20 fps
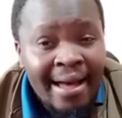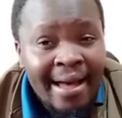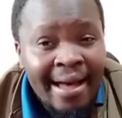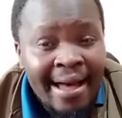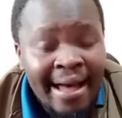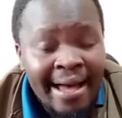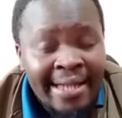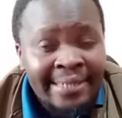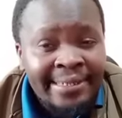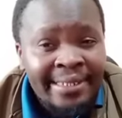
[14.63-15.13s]

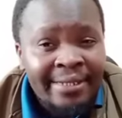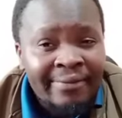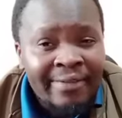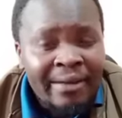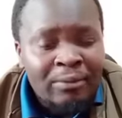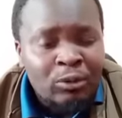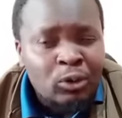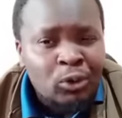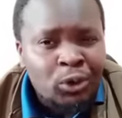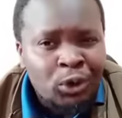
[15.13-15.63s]
urging
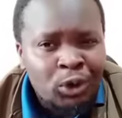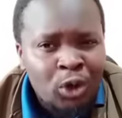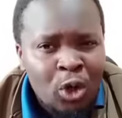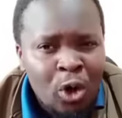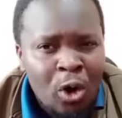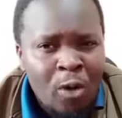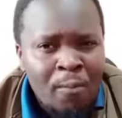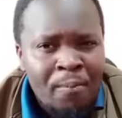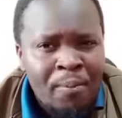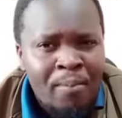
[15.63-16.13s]
them to
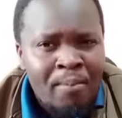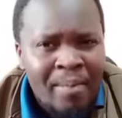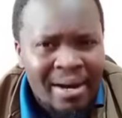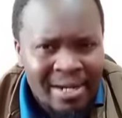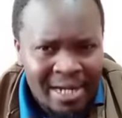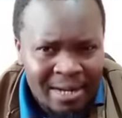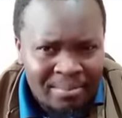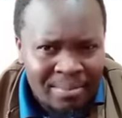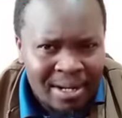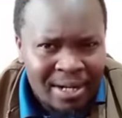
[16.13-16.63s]
stop
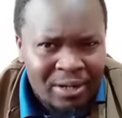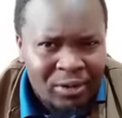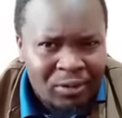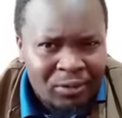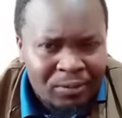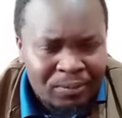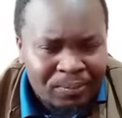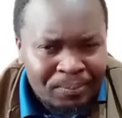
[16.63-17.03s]
Maandamano.